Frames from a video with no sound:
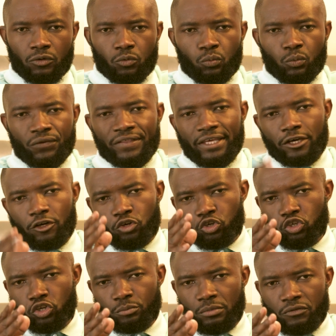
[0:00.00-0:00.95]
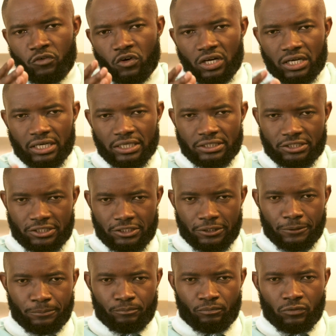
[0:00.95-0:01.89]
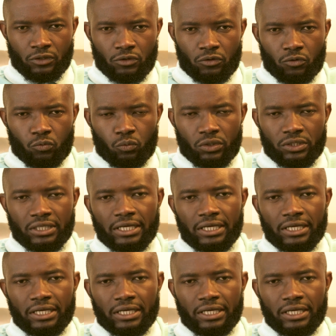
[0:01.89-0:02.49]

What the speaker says: with the economy of our country, with